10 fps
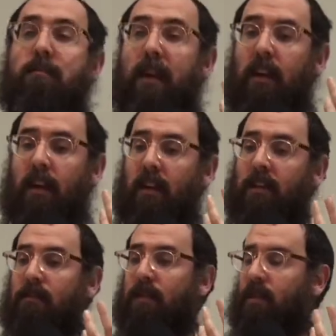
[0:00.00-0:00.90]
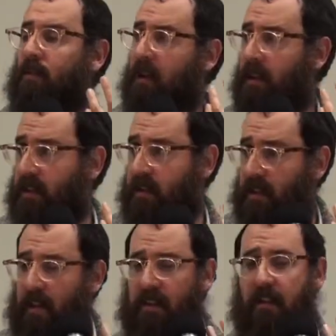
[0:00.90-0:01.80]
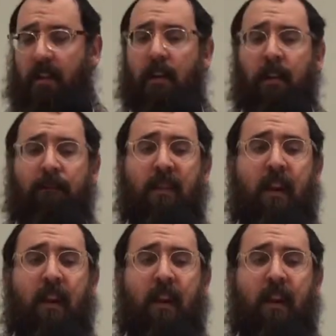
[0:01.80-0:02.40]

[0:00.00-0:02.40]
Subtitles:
being is, because we exist in Asiya.